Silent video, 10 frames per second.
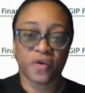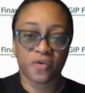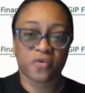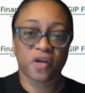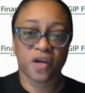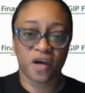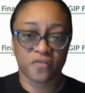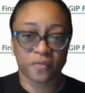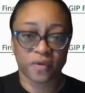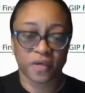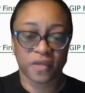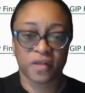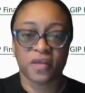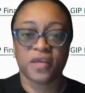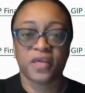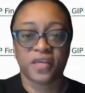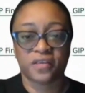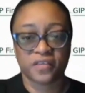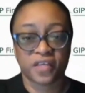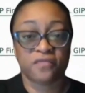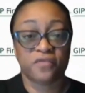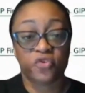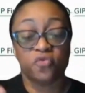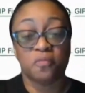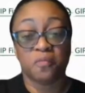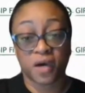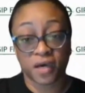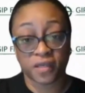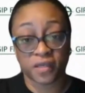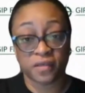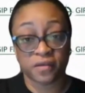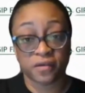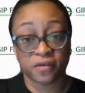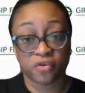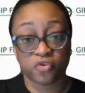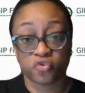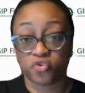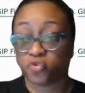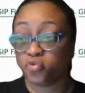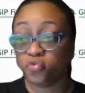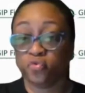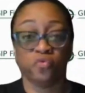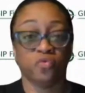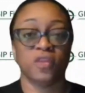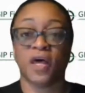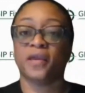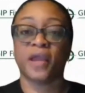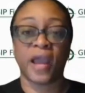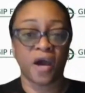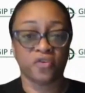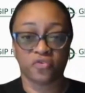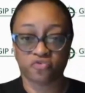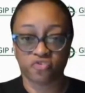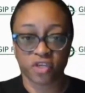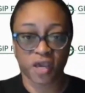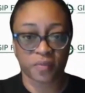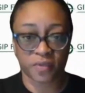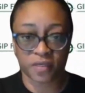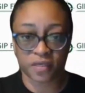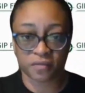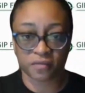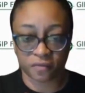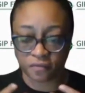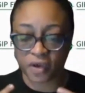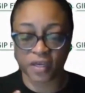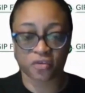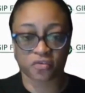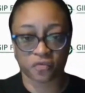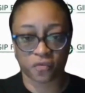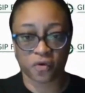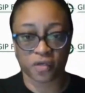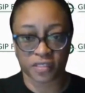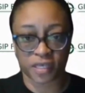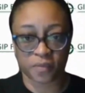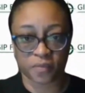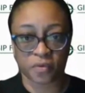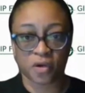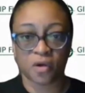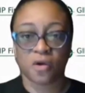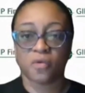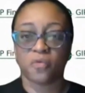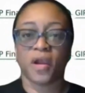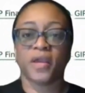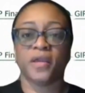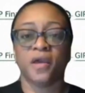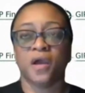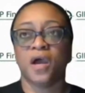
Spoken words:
federal government is giving you money to, like, I'll use GIP Financials, for example, right?